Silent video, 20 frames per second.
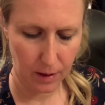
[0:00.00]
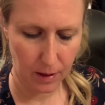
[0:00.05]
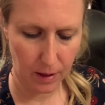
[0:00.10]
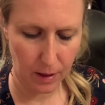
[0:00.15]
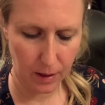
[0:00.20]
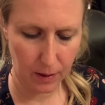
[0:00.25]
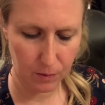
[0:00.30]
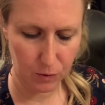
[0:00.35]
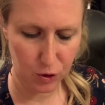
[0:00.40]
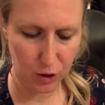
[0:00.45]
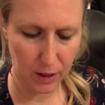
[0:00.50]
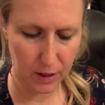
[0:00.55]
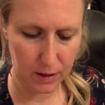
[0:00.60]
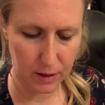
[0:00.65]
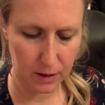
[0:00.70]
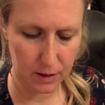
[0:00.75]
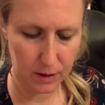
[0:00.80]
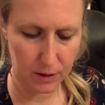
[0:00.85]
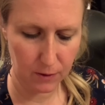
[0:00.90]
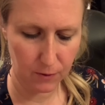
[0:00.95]
And I'm trying
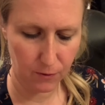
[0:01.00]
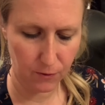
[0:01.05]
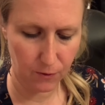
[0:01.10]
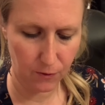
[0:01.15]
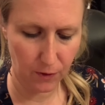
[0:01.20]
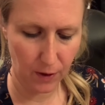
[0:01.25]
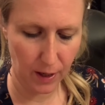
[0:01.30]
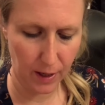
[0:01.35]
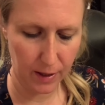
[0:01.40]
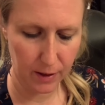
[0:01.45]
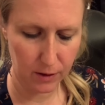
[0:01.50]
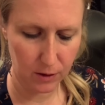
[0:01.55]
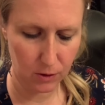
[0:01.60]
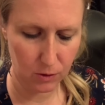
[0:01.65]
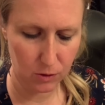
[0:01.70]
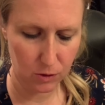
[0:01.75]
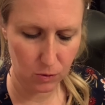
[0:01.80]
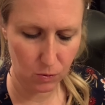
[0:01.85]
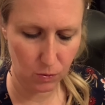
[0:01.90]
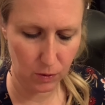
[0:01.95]
to define
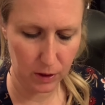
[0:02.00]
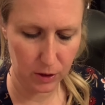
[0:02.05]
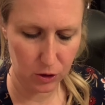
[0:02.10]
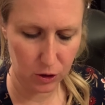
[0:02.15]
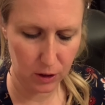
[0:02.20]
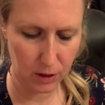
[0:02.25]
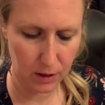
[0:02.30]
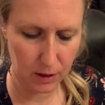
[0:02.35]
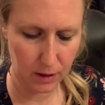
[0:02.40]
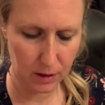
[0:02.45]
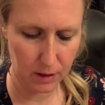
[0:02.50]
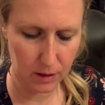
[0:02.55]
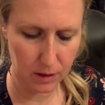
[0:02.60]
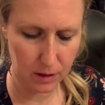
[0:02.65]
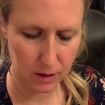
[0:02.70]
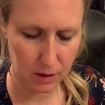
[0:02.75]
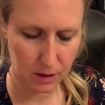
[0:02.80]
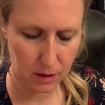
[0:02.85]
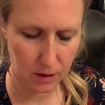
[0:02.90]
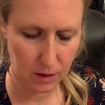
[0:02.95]
those
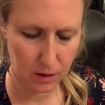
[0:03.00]
ridges.